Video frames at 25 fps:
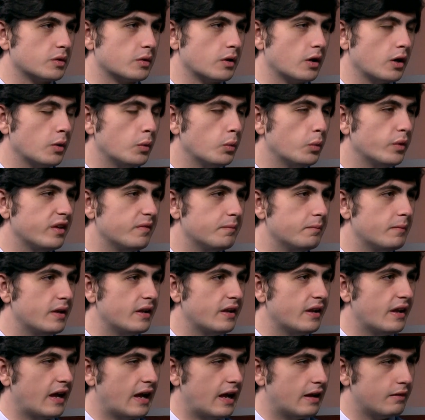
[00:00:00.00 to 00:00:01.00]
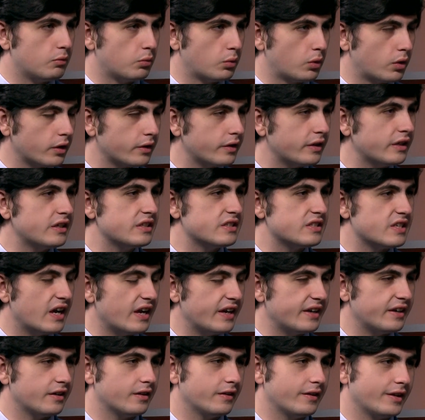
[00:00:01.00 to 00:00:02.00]
in a row, we've had really
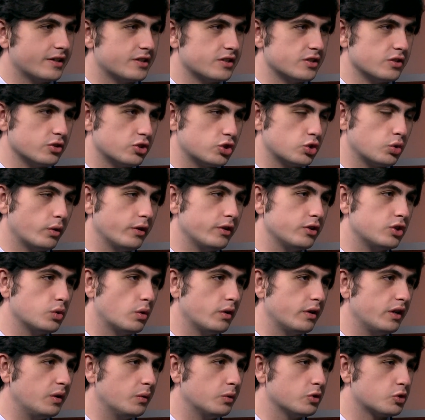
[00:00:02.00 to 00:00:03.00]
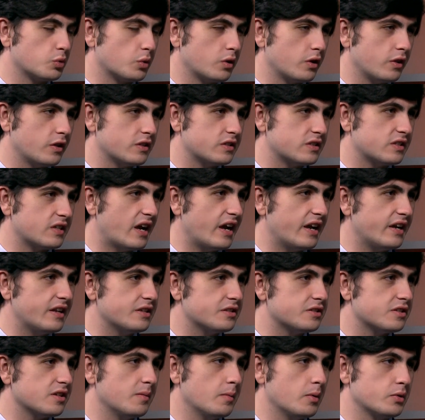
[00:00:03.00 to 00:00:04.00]
tight elections. 2020 was one of the
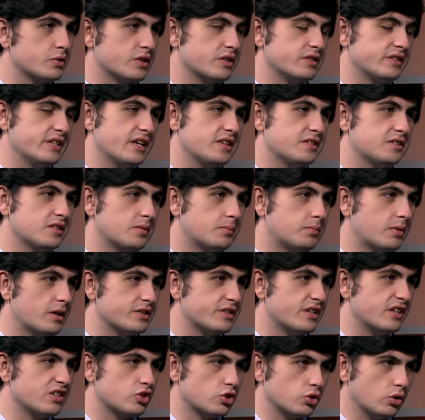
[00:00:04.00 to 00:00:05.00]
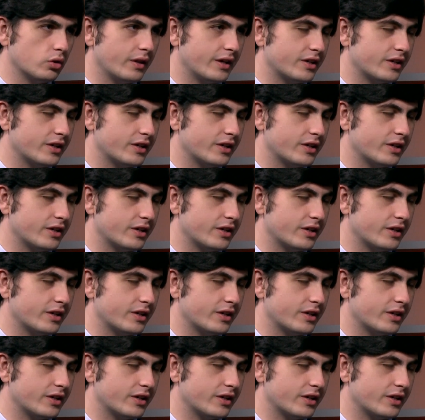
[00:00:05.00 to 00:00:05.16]
tightest and most contested presidential